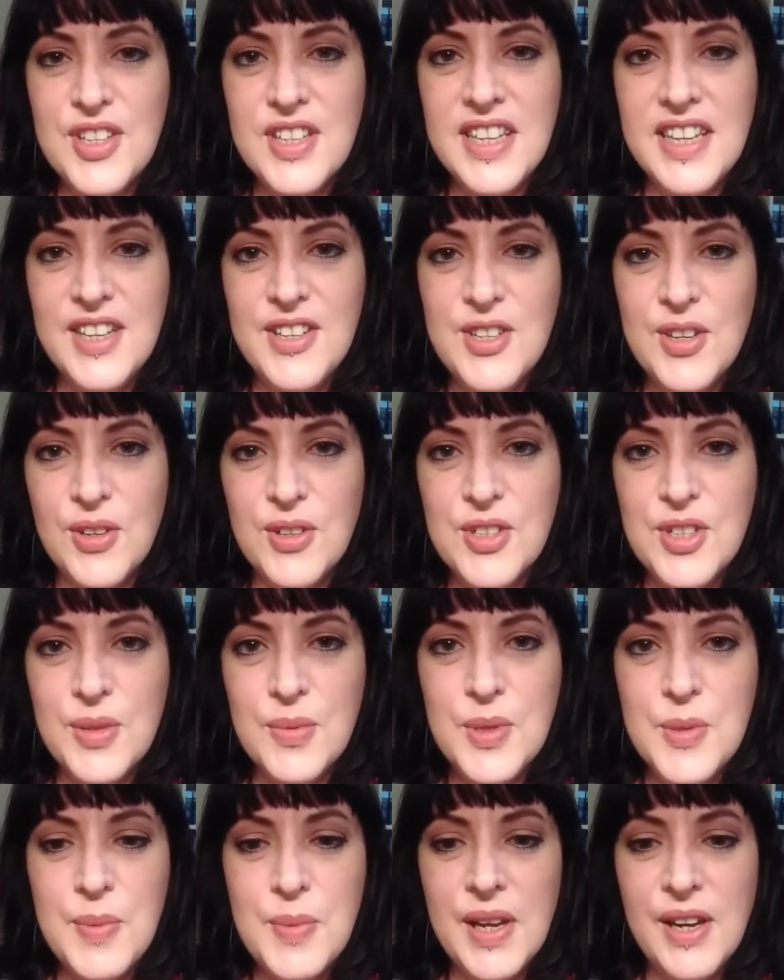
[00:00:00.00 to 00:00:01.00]
the doctor
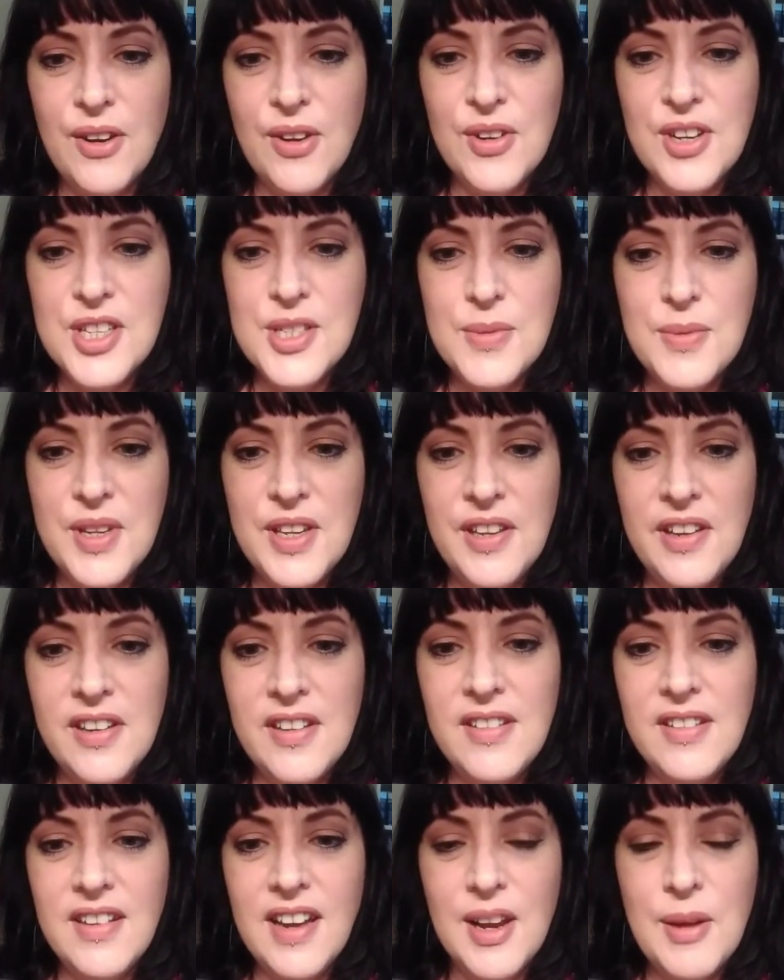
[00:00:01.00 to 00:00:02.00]
was being honest with you,